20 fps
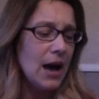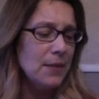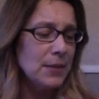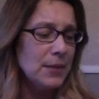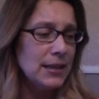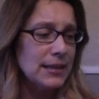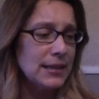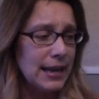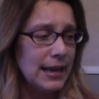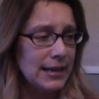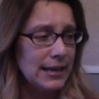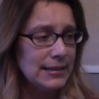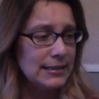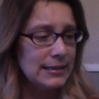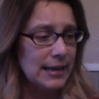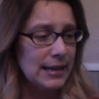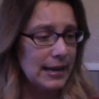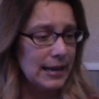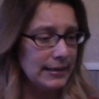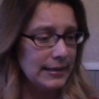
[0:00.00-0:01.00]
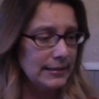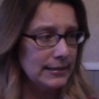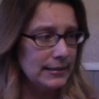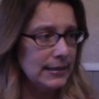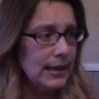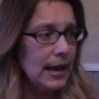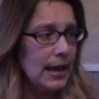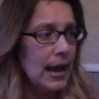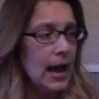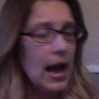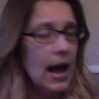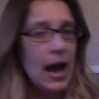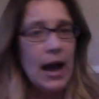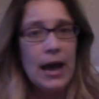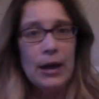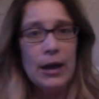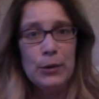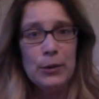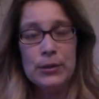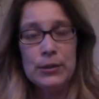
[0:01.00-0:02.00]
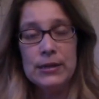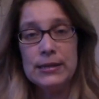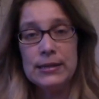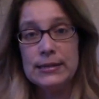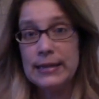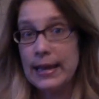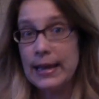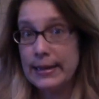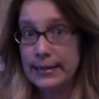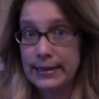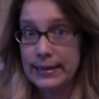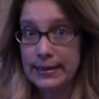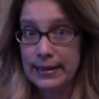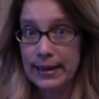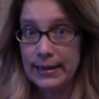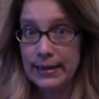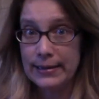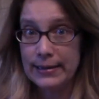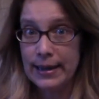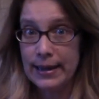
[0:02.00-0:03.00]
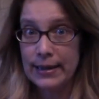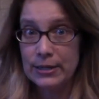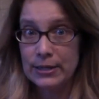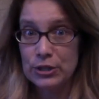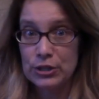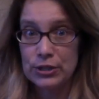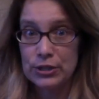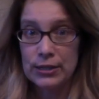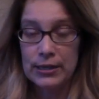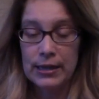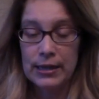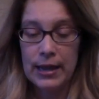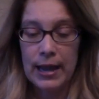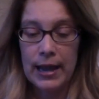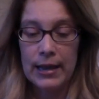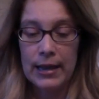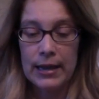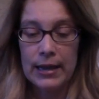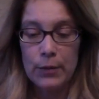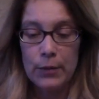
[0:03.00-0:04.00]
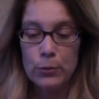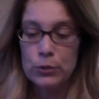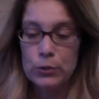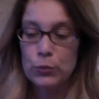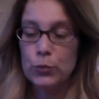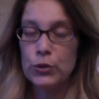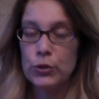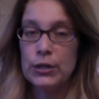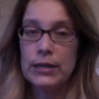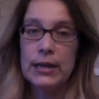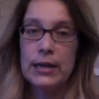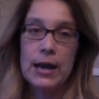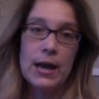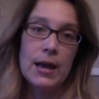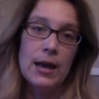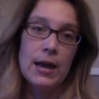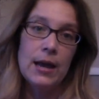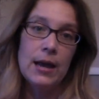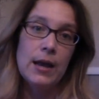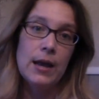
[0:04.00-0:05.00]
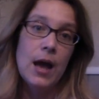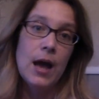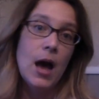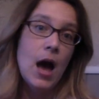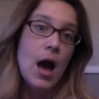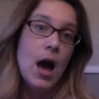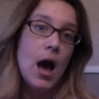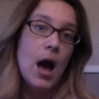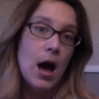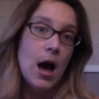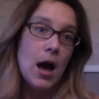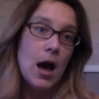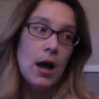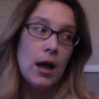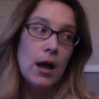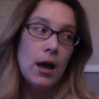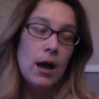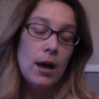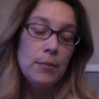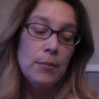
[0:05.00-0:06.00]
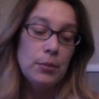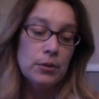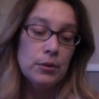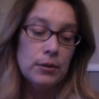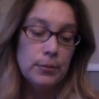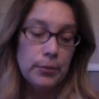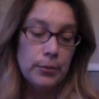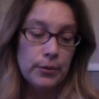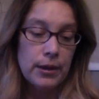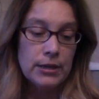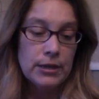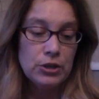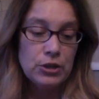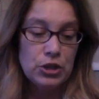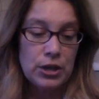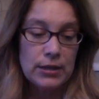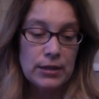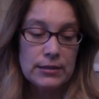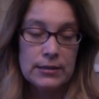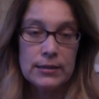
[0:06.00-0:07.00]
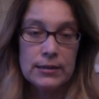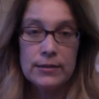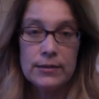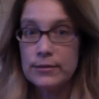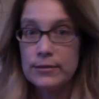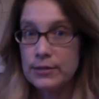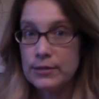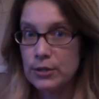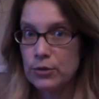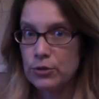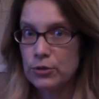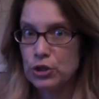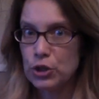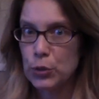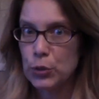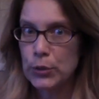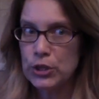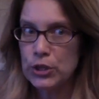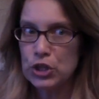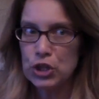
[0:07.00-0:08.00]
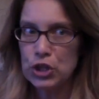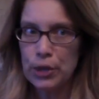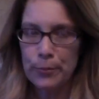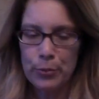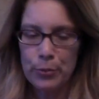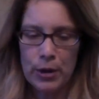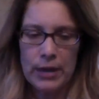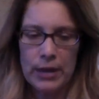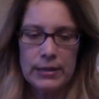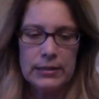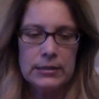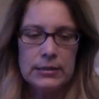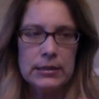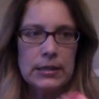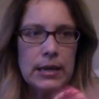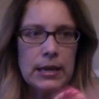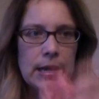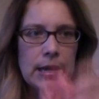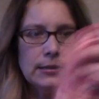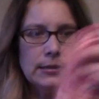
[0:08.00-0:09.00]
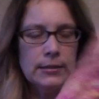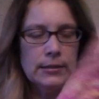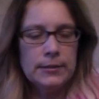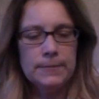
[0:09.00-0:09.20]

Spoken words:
Last night, I was at knit night actually, and I was working on a couple projects here. So shall we jump right into that?